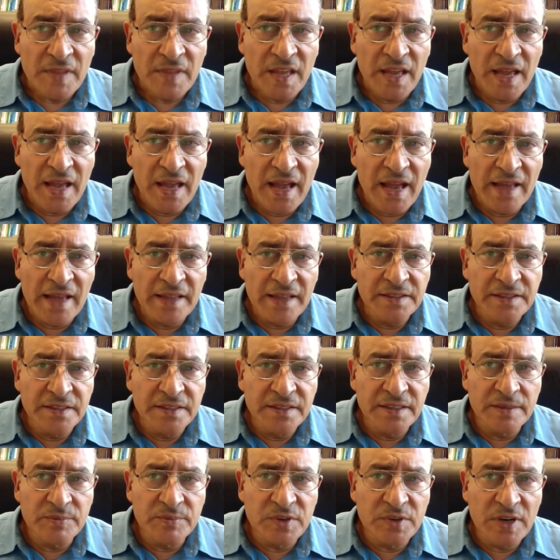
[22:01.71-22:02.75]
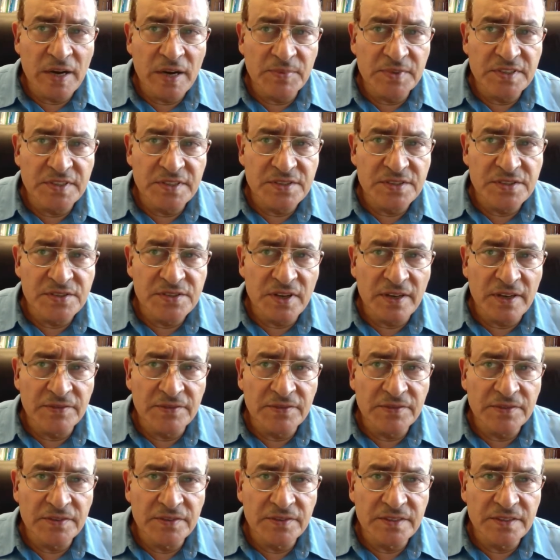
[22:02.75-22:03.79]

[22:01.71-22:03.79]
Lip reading: add the properties of the